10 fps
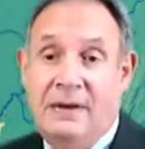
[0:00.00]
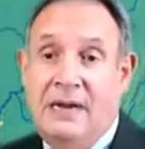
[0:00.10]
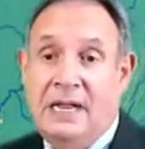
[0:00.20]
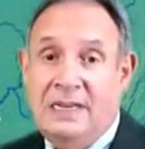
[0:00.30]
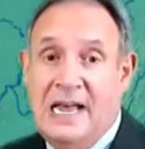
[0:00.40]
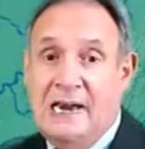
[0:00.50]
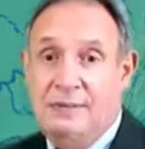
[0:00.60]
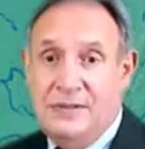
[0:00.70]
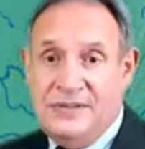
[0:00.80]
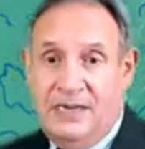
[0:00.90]
A lot
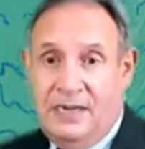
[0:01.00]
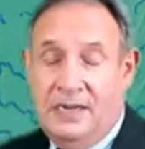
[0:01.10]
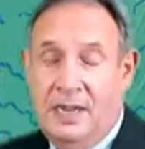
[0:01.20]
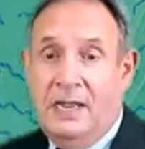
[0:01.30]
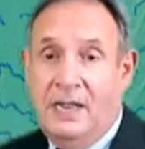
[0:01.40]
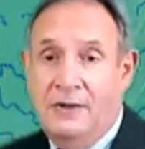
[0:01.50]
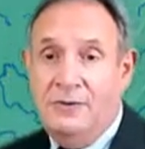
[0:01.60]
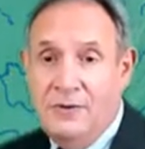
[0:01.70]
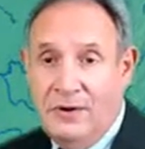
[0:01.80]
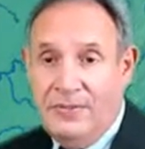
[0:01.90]
of cuisine,
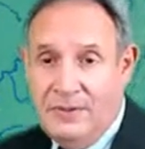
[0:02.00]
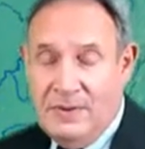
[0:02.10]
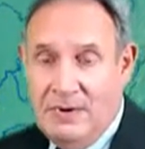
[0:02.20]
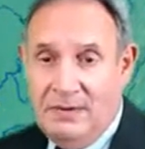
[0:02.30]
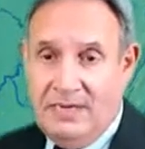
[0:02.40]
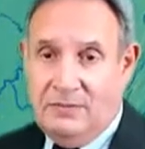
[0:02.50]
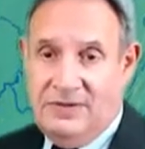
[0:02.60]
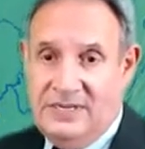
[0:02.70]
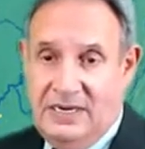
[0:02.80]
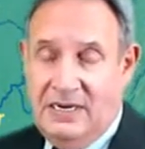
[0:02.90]
North American
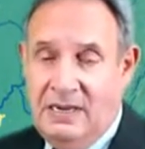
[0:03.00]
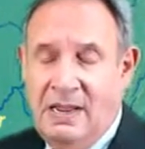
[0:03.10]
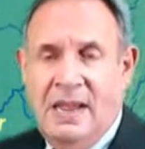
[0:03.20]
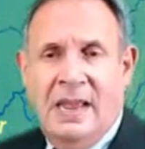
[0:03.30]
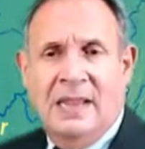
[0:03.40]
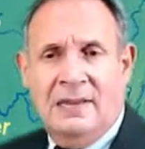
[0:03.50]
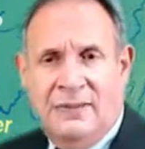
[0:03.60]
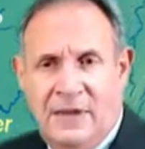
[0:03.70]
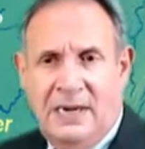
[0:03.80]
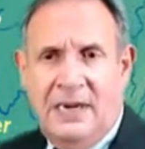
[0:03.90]
cuisine. It's
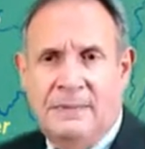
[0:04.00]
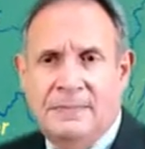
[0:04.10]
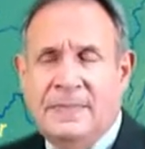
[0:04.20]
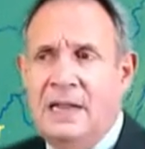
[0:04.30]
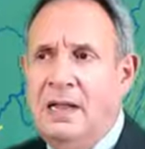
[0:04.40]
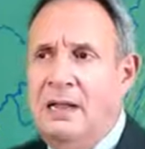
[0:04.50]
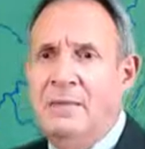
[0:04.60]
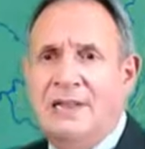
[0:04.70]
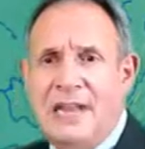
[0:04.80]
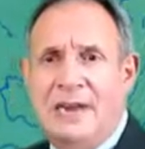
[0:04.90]
funny, a
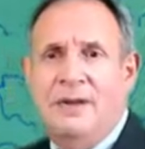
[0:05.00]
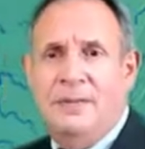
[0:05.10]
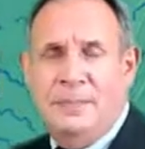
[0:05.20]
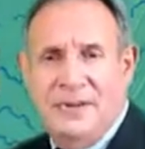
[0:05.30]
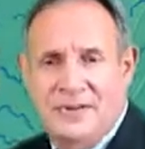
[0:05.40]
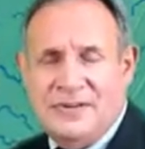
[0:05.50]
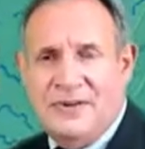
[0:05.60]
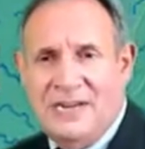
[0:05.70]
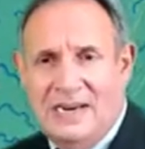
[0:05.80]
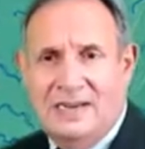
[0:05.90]
lot of Europeans are
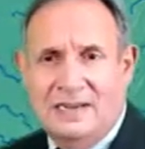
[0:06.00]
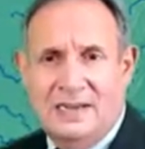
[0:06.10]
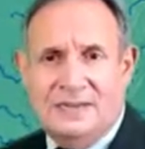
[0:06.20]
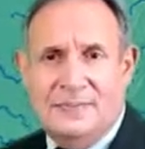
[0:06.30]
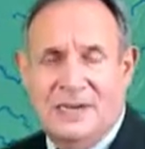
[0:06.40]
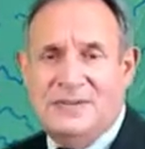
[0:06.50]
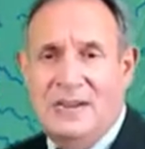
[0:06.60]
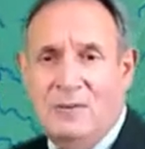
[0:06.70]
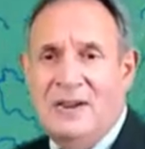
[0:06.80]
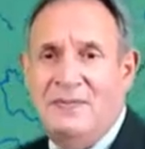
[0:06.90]
taking this because
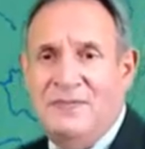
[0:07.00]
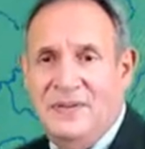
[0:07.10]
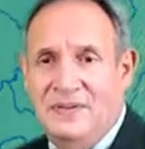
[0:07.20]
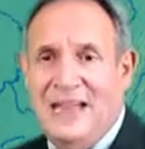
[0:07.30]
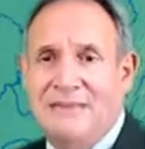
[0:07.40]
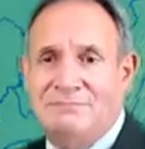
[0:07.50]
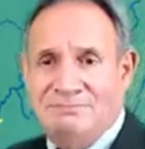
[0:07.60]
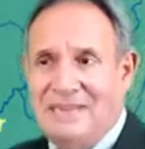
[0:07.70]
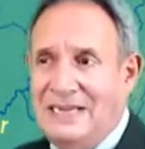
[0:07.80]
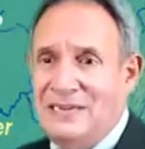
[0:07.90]
they want to feel
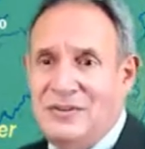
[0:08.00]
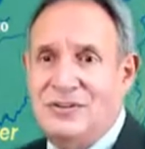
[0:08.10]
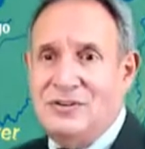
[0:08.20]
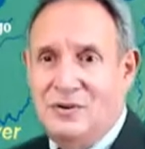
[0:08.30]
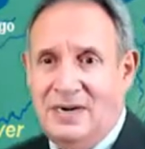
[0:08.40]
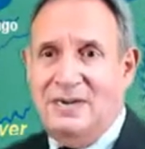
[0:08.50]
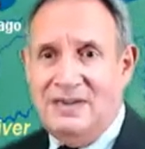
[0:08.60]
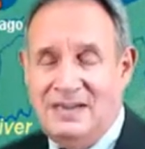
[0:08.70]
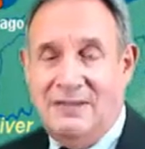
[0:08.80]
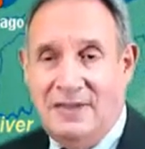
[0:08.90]
that
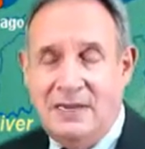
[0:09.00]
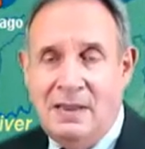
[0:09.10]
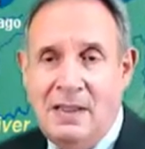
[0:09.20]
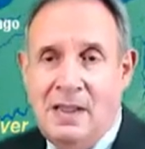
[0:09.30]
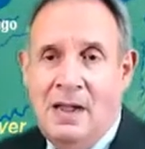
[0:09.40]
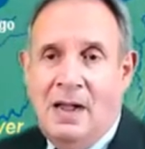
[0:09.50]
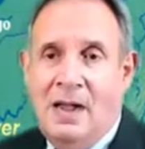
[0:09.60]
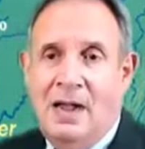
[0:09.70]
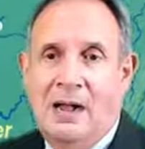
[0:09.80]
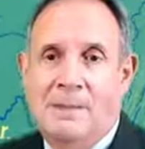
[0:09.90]
historicness of it.
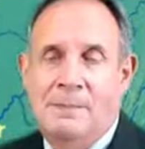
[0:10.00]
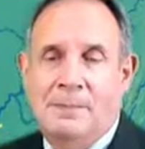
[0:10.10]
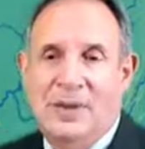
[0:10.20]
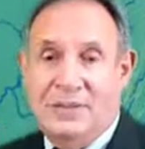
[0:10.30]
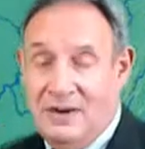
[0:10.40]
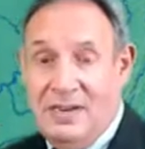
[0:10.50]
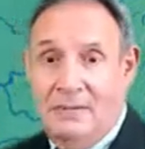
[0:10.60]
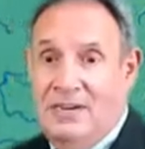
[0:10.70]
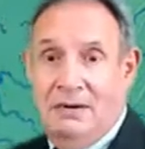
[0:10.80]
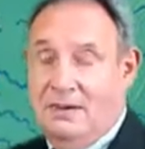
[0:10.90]
But they're
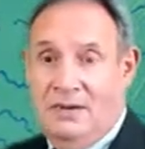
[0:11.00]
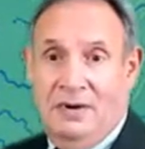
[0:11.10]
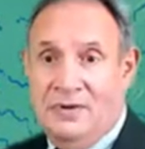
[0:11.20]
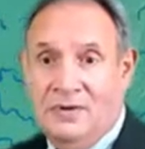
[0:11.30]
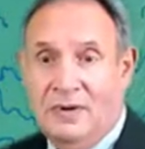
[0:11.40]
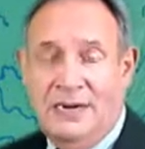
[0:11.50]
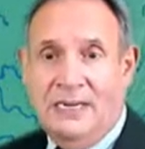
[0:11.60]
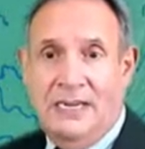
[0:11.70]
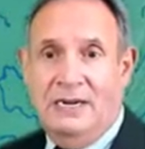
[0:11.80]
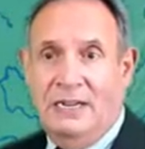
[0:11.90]
coming here and they're
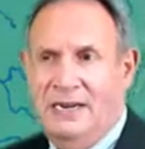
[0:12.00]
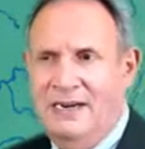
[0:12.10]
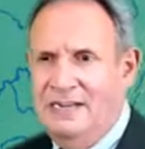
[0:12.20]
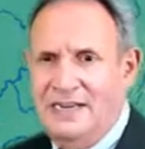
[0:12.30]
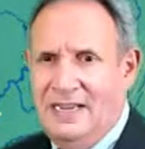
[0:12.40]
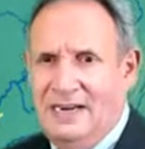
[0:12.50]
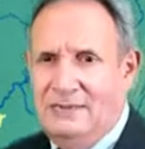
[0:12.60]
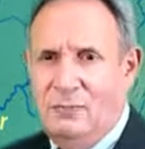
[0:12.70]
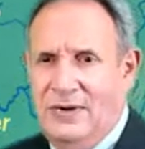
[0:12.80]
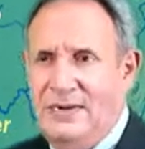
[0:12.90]
enjoying it, and it is kind
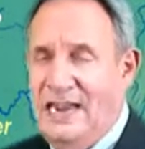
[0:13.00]
of weird.